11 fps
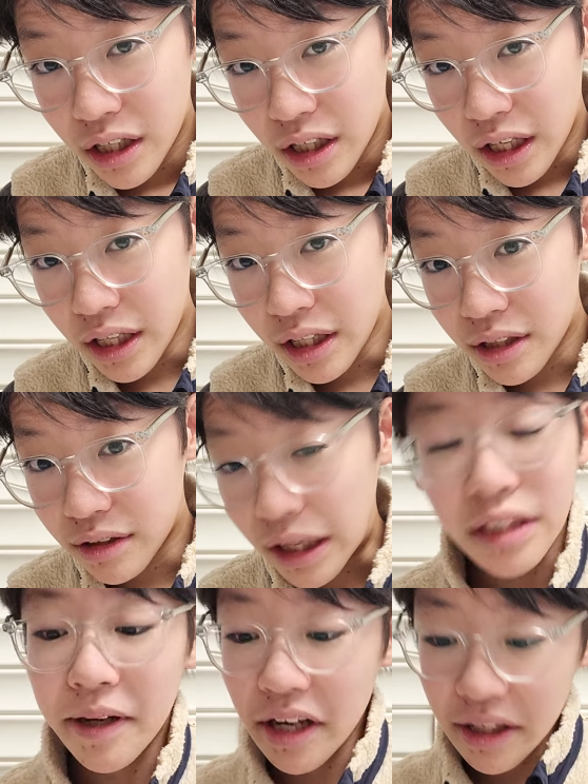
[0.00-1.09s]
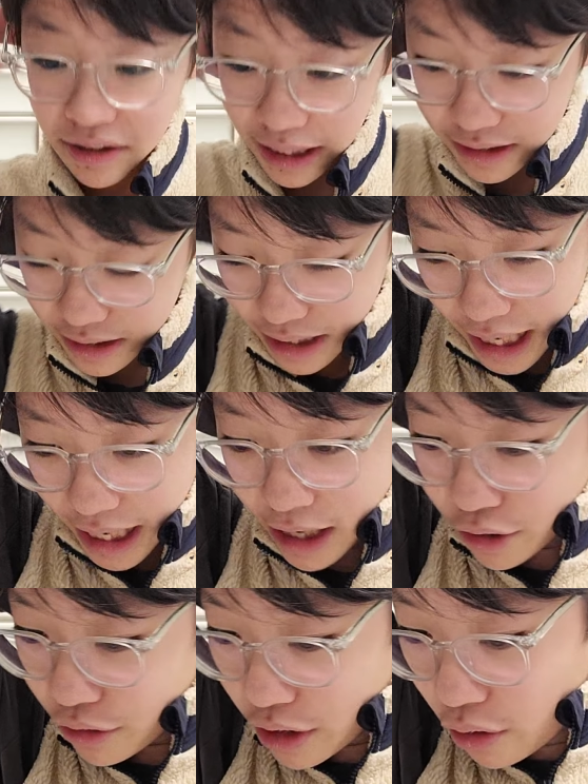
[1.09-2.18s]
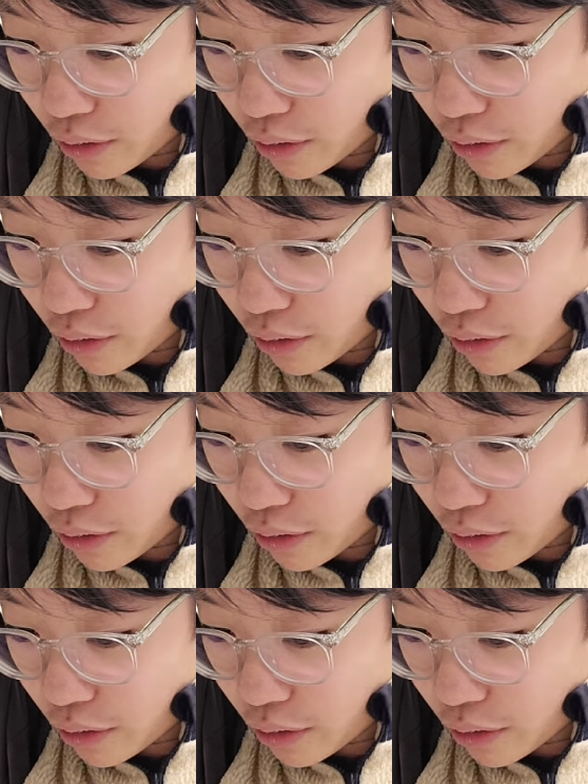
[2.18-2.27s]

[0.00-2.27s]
And that's about it. That's how you know